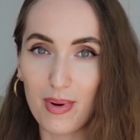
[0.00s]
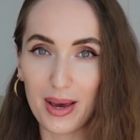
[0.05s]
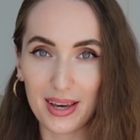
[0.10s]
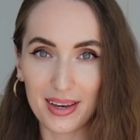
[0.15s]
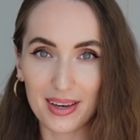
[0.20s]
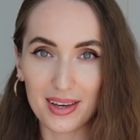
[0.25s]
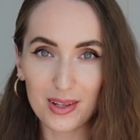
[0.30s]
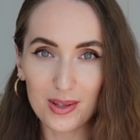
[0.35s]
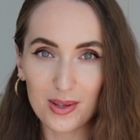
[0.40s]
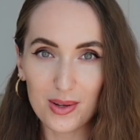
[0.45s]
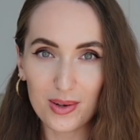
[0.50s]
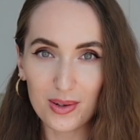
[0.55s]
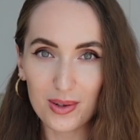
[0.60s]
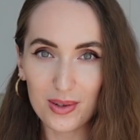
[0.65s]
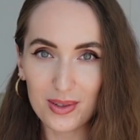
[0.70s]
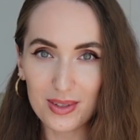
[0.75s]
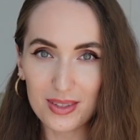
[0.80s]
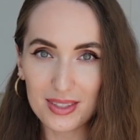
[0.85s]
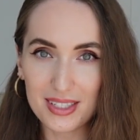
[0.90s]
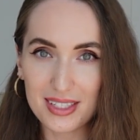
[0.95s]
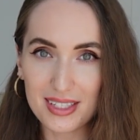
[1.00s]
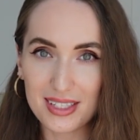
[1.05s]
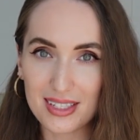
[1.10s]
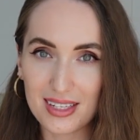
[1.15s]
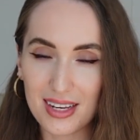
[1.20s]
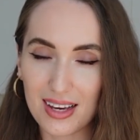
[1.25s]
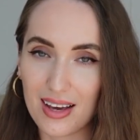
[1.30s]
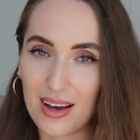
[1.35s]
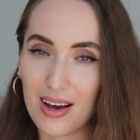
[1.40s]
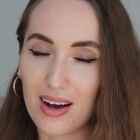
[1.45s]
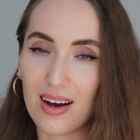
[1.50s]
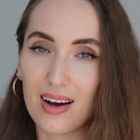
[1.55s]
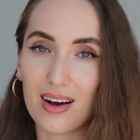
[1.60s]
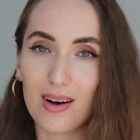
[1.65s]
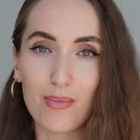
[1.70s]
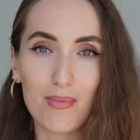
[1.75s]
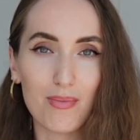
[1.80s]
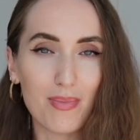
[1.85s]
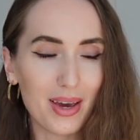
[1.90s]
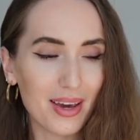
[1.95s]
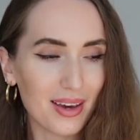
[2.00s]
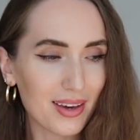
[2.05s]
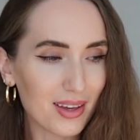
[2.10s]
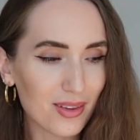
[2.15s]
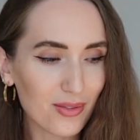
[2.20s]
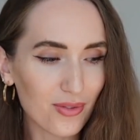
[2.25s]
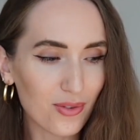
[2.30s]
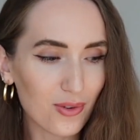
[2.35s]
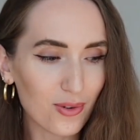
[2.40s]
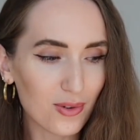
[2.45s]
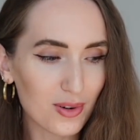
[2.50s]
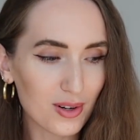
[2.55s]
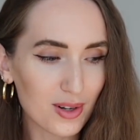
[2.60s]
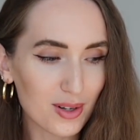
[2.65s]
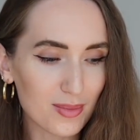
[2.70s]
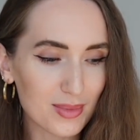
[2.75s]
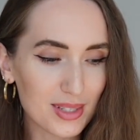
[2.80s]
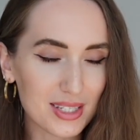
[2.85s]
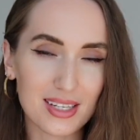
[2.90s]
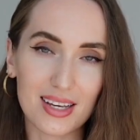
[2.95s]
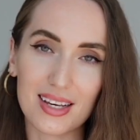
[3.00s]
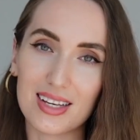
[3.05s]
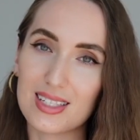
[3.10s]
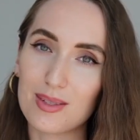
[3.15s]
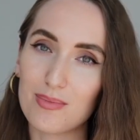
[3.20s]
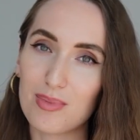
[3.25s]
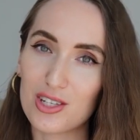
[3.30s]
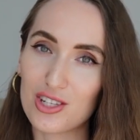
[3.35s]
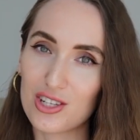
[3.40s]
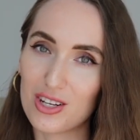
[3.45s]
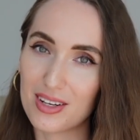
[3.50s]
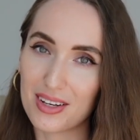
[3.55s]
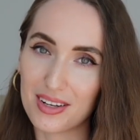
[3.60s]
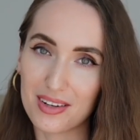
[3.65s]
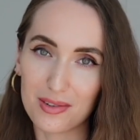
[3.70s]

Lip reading: baking tools. Baking forms, especially